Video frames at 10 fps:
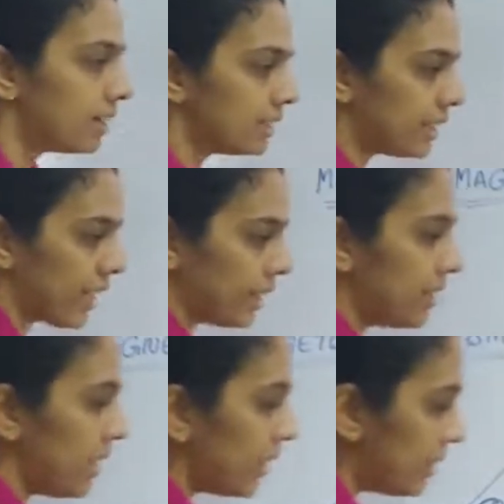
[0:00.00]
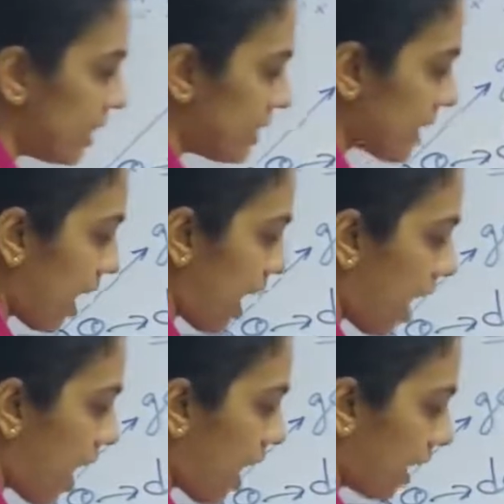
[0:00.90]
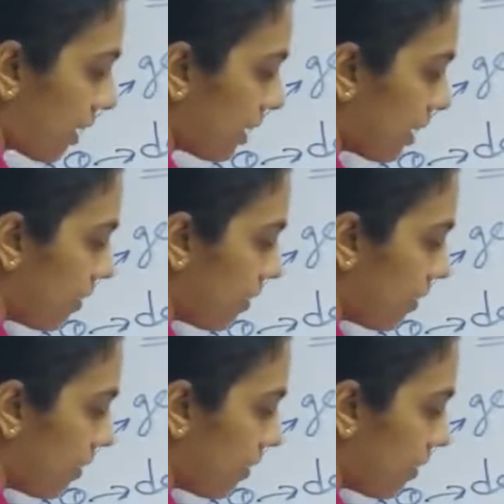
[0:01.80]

Then this R